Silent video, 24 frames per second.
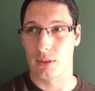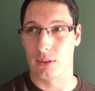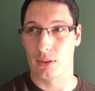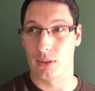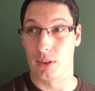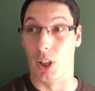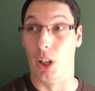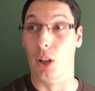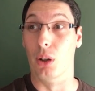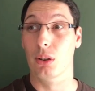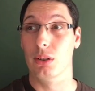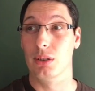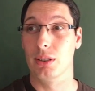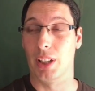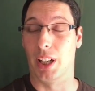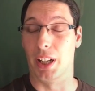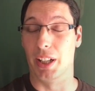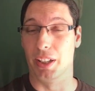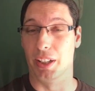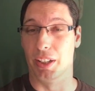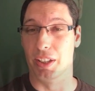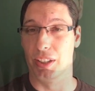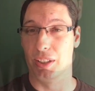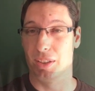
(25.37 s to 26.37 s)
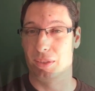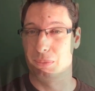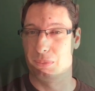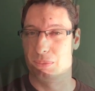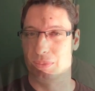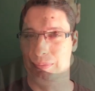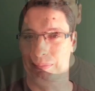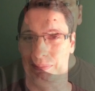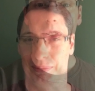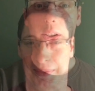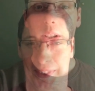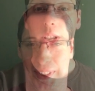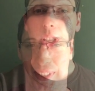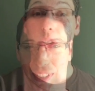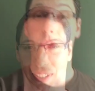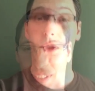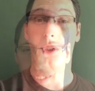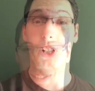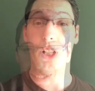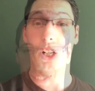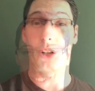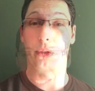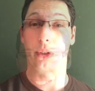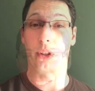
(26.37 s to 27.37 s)
Oh, hi honey. Okay, so this
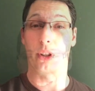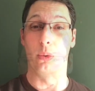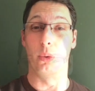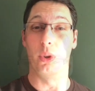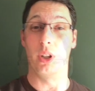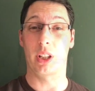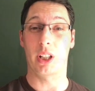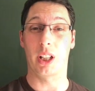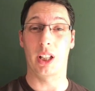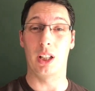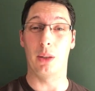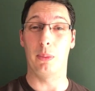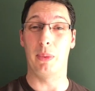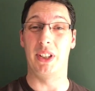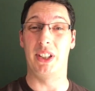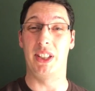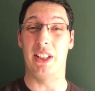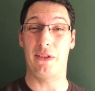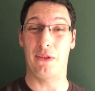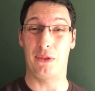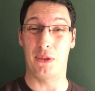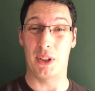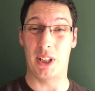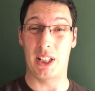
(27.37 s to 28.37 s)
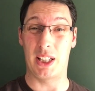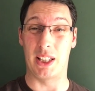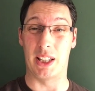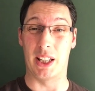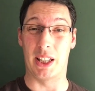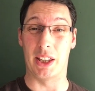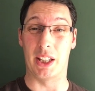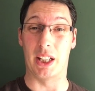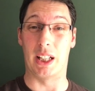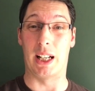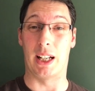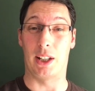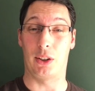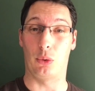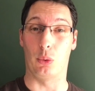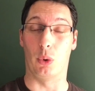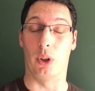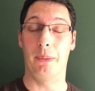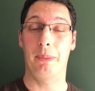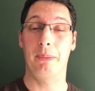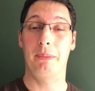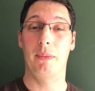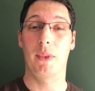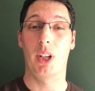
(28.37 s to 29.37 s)
video is going to work a little bit differently than the last
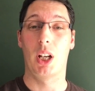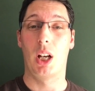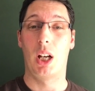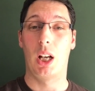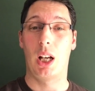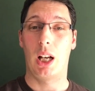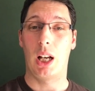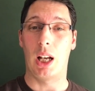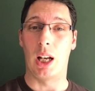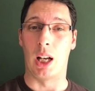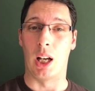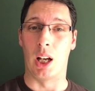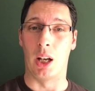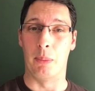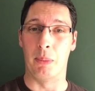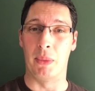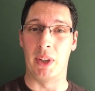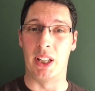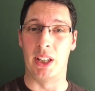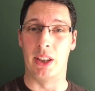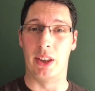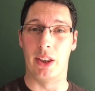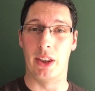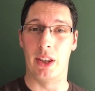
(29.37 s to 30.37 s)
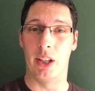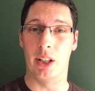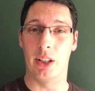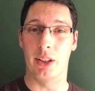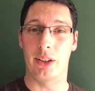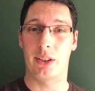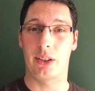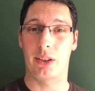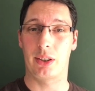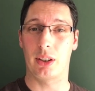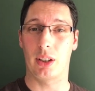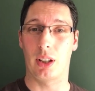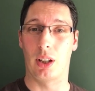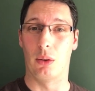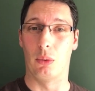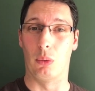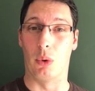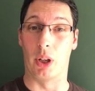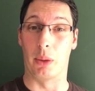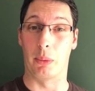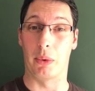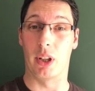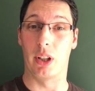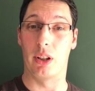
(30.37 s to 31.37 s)
one, in that
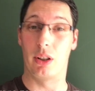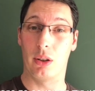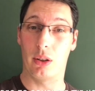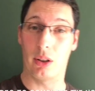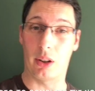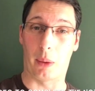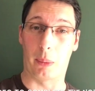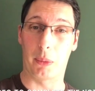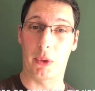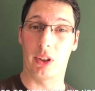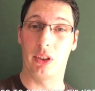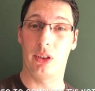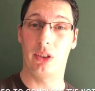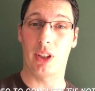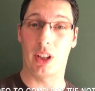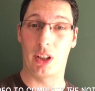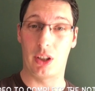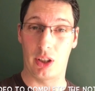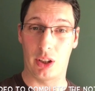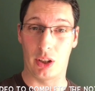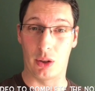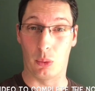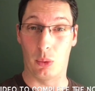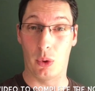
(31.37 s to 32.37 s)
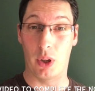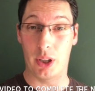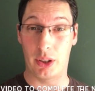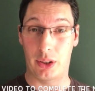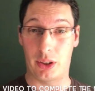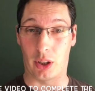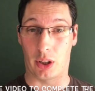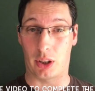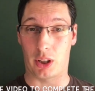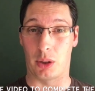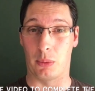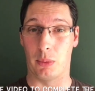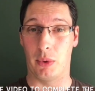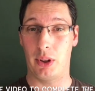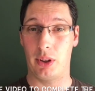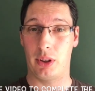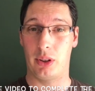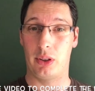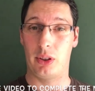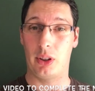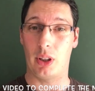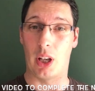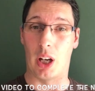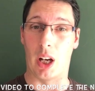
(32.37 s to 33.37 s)
what I'm going to do, I'm going to send you the Word
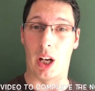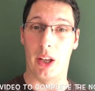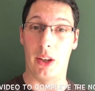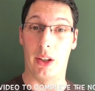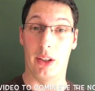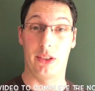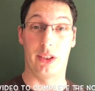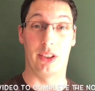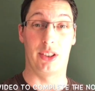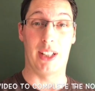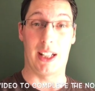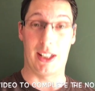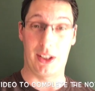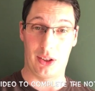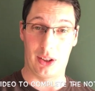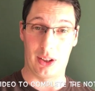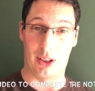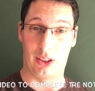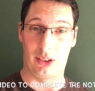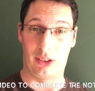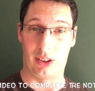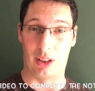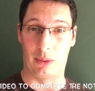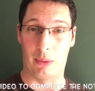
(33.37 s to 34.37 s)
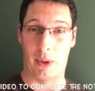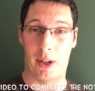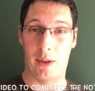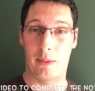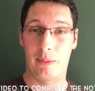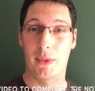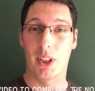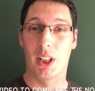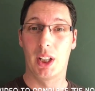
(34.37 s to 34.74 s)
document that's attached to this email,